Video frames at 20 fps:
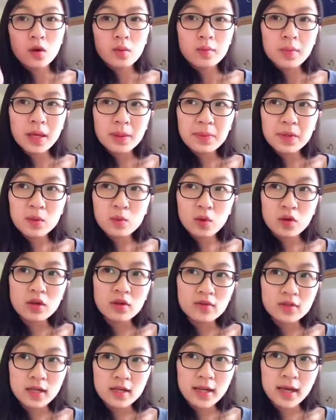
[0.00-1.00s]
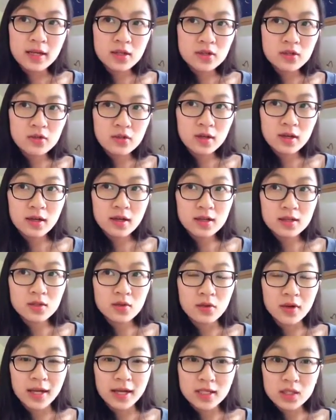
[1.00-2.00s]
maybe what you've done extra to
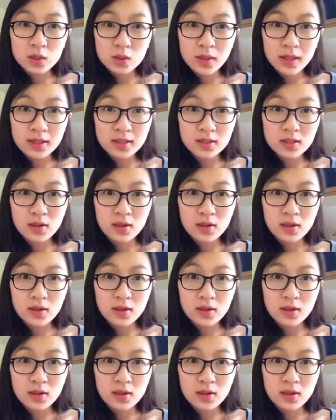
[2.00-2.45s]
relate to it.